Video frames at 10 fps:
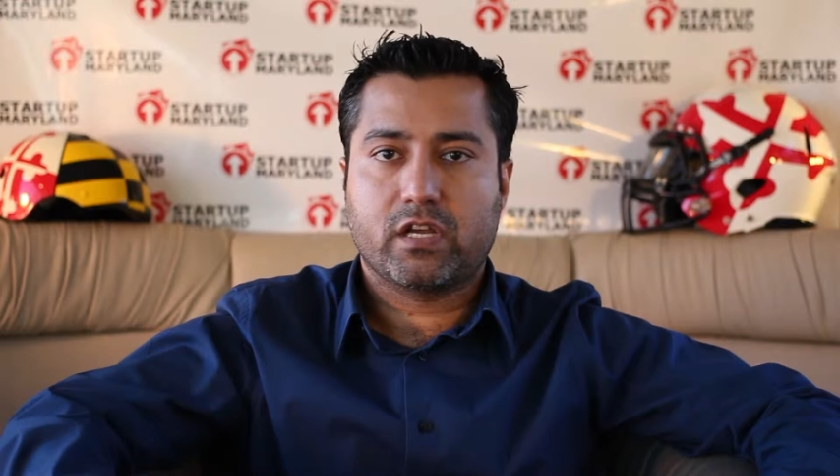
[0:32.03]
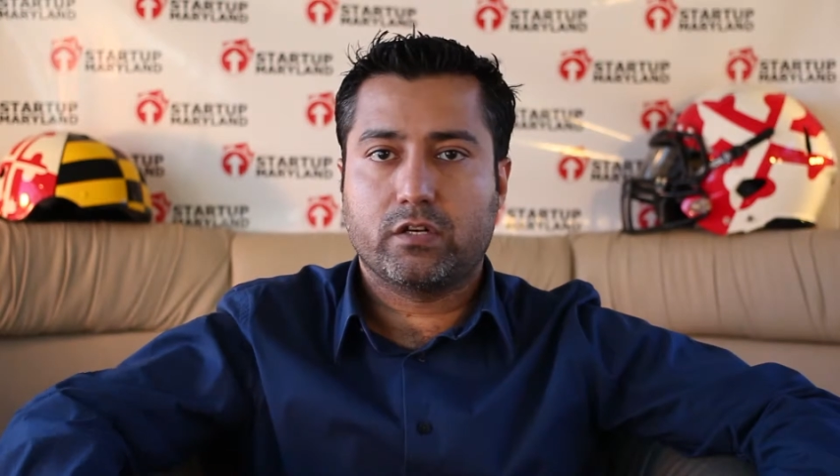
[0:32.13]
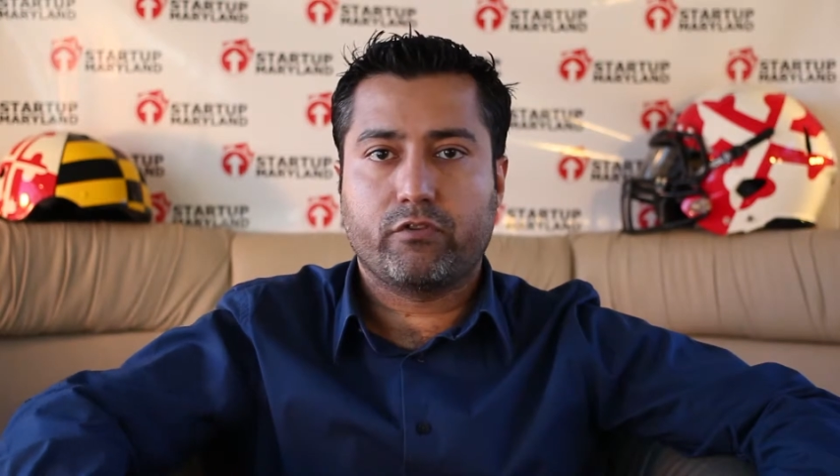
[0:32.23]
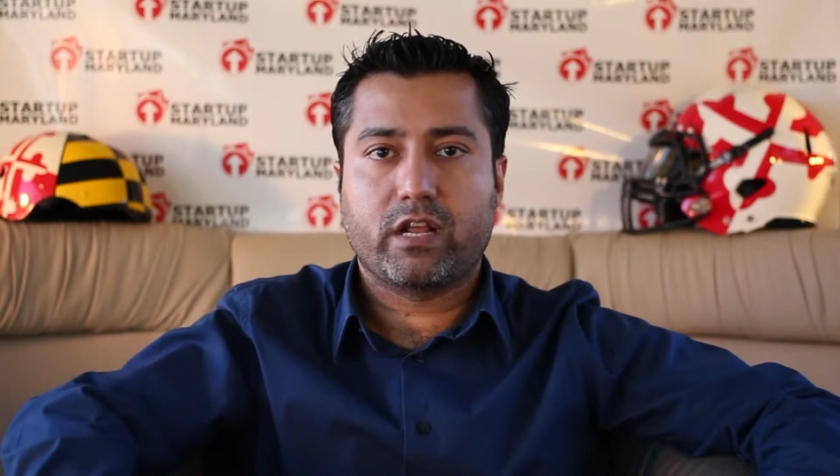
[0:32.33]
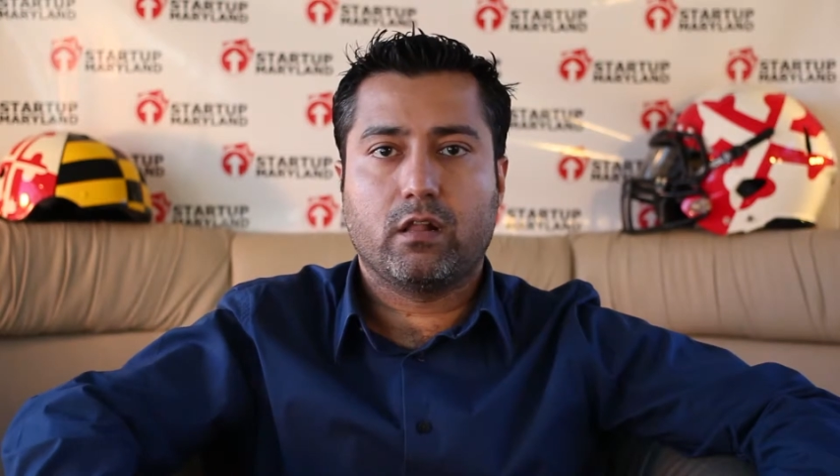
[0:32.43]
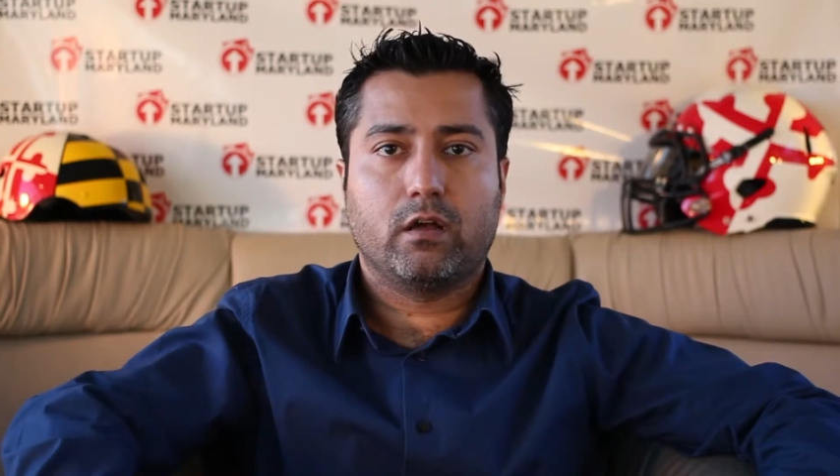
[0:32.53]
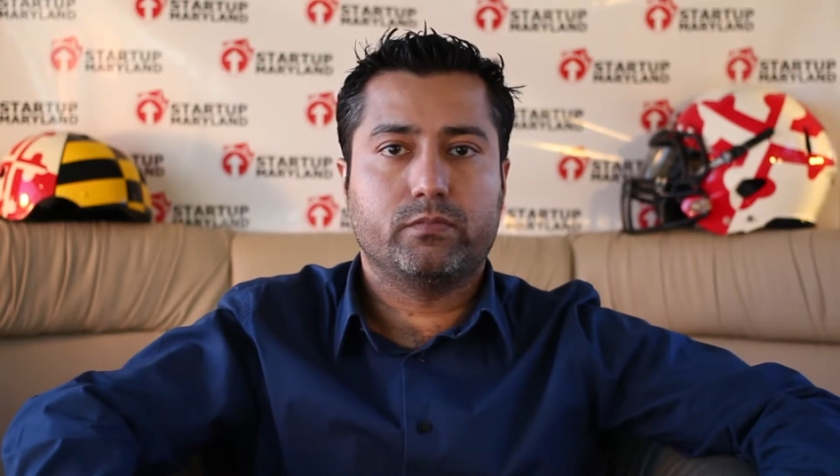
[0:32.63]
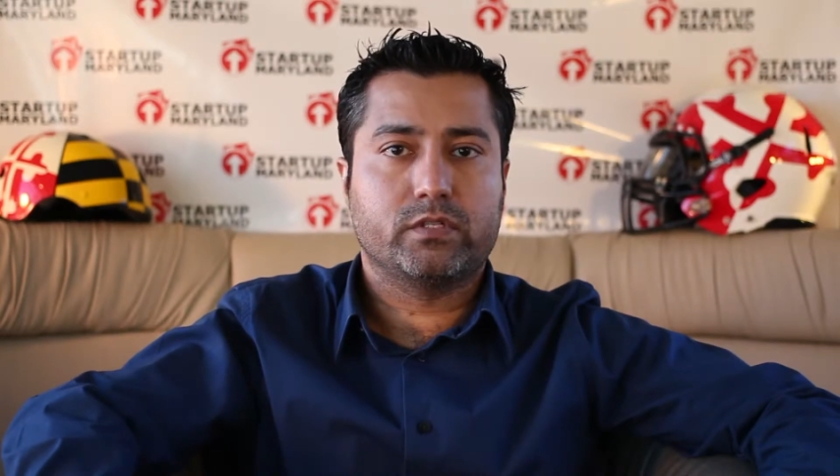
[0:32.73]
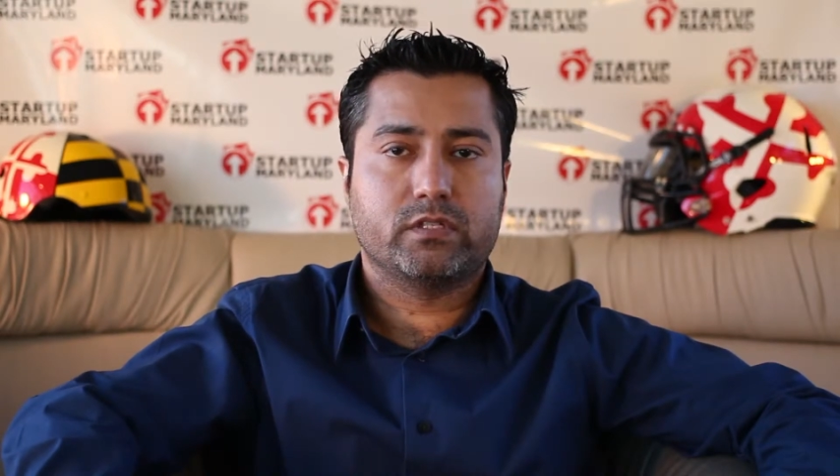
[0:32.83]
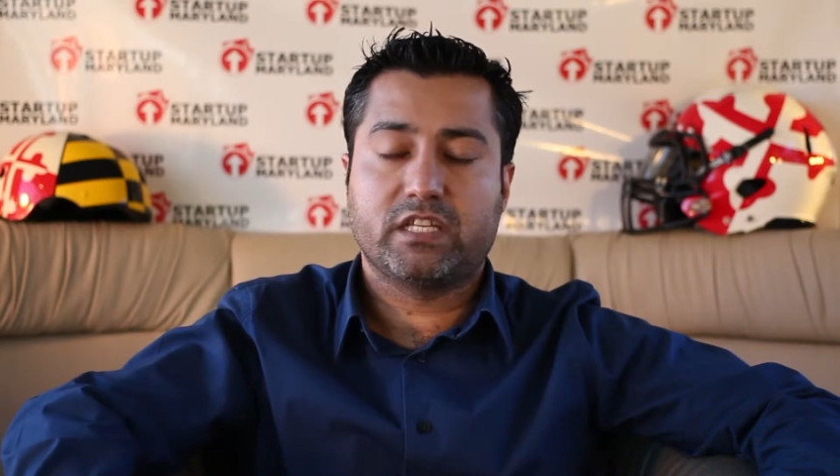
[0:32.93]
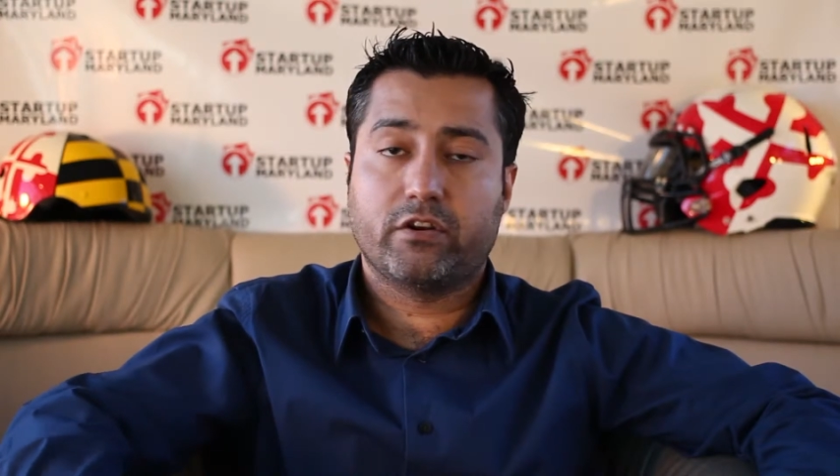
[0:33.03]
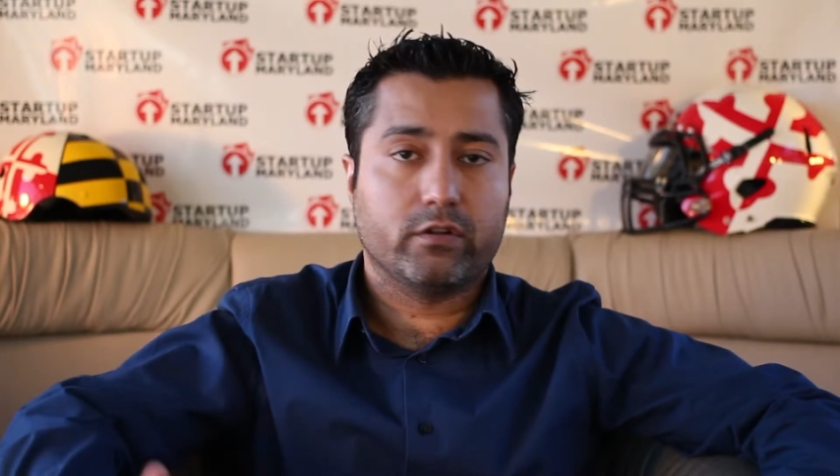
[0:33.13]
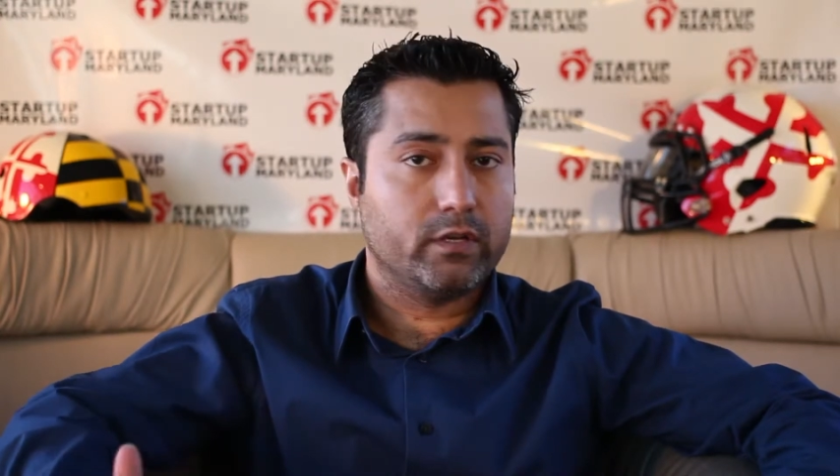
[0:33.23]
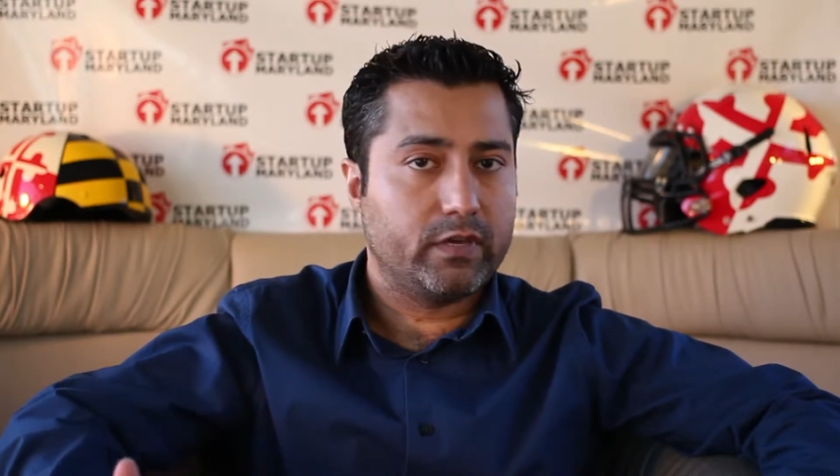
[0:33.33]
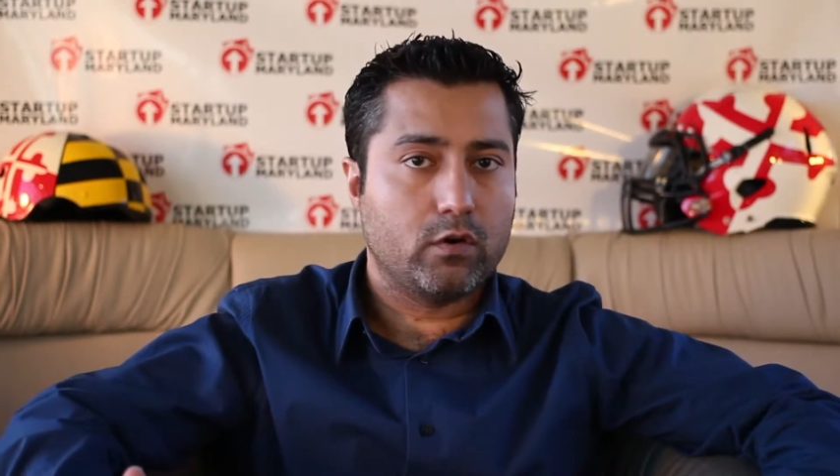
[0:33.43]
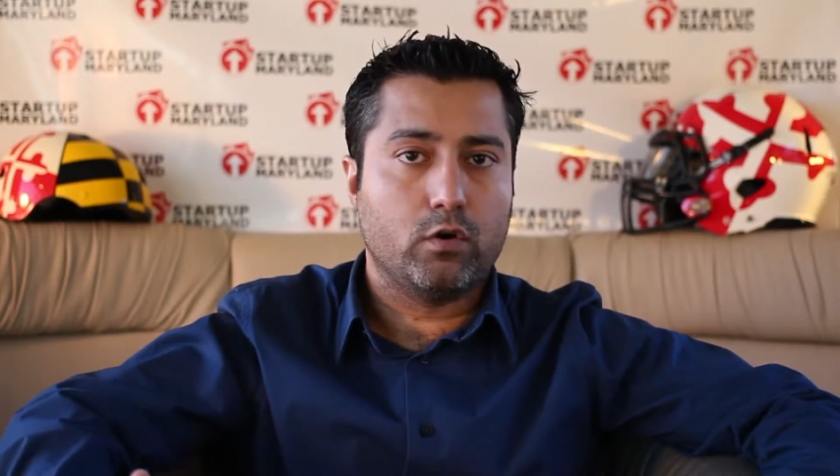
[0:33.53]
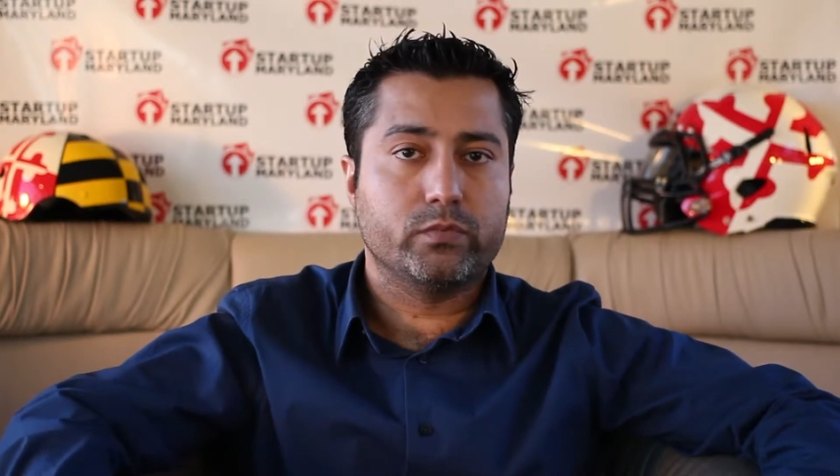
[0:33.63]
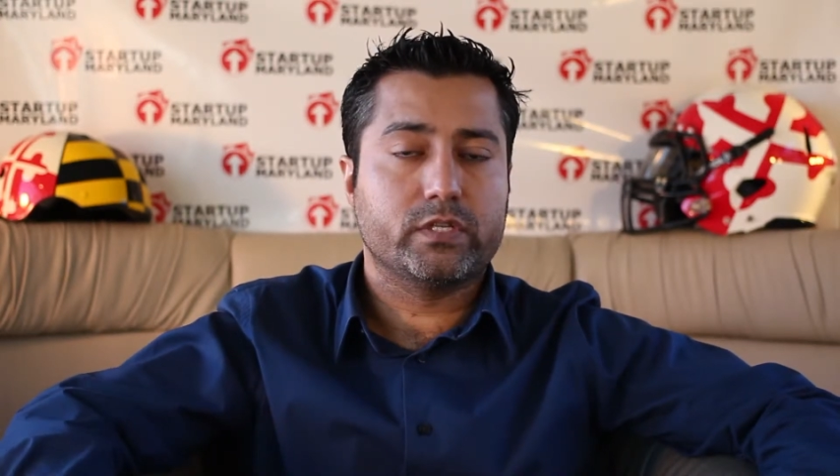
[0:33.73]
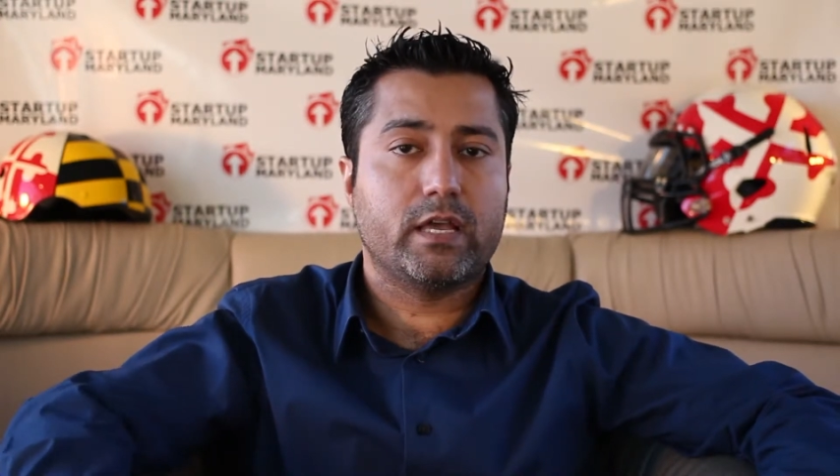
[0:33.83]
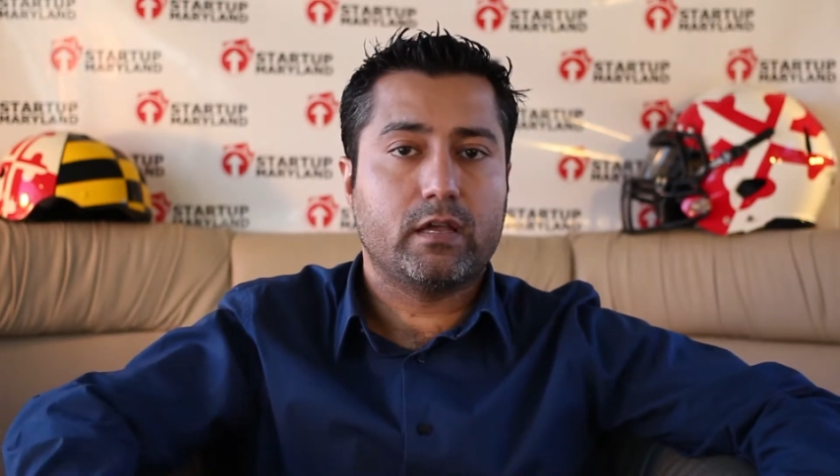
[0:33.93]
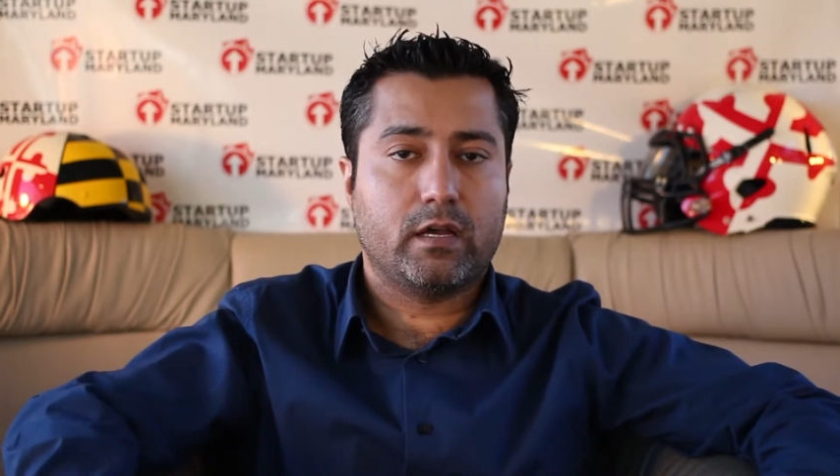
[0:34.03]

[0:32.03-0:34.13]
country clubs, senior living homes,